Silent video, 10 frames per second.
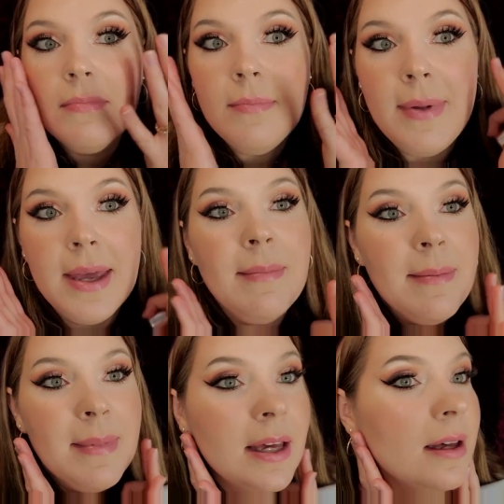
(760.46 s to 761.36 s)
made my
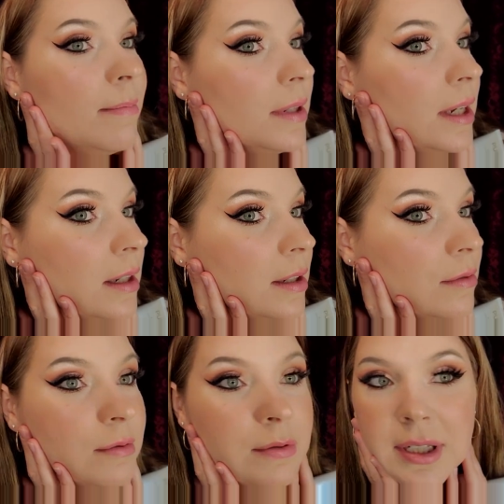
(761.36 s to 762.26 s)
makeup look
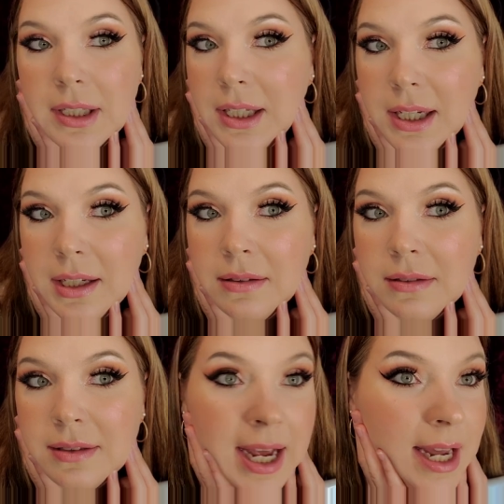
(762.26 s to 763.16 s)
really
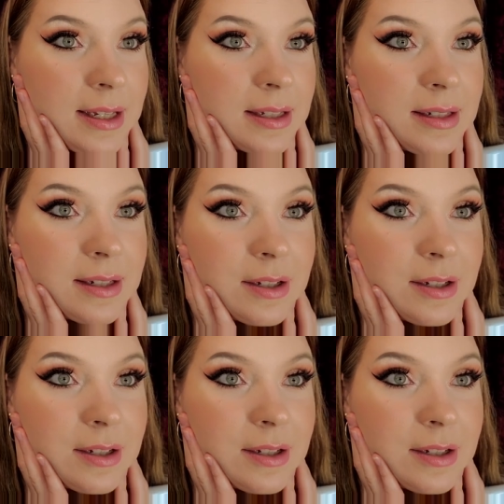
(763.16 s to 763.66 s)
nice.